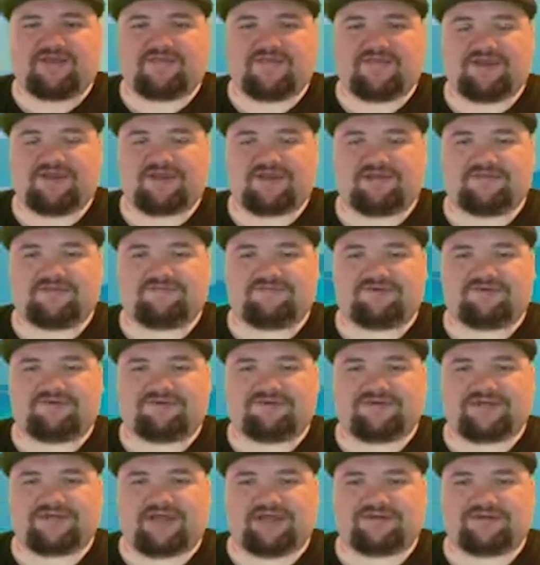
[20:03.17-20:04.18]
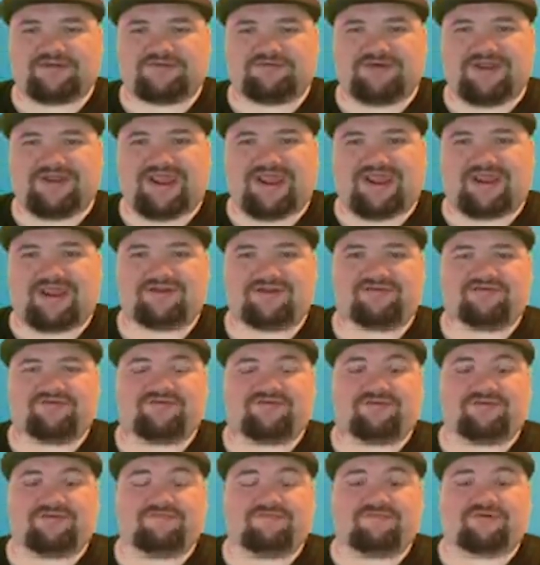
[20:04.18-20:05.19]
then it gets filtered down to a
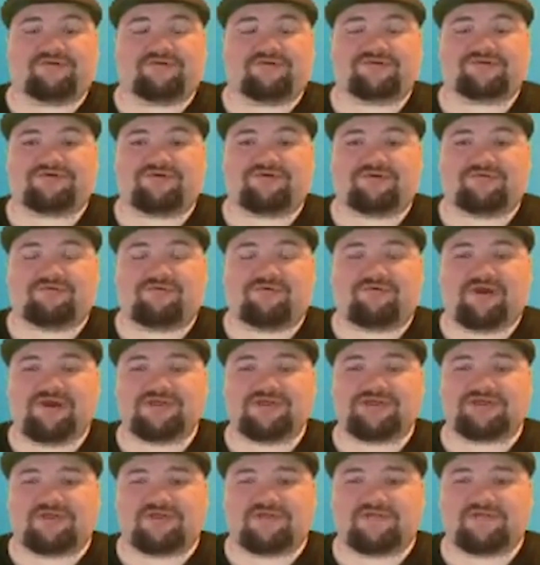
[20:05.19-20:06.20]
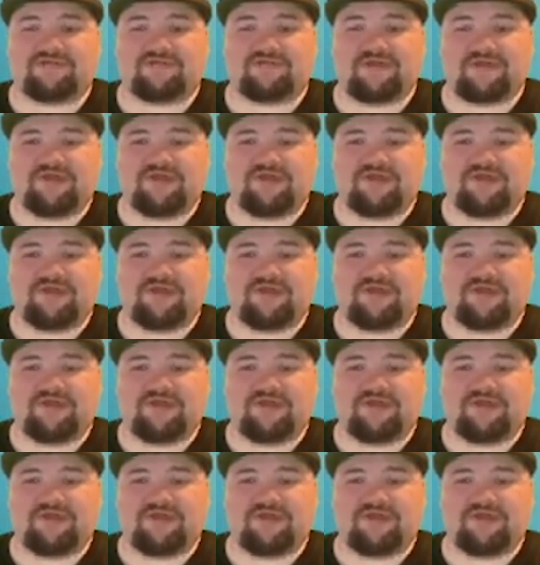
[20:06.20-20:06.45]
handful of large corporations.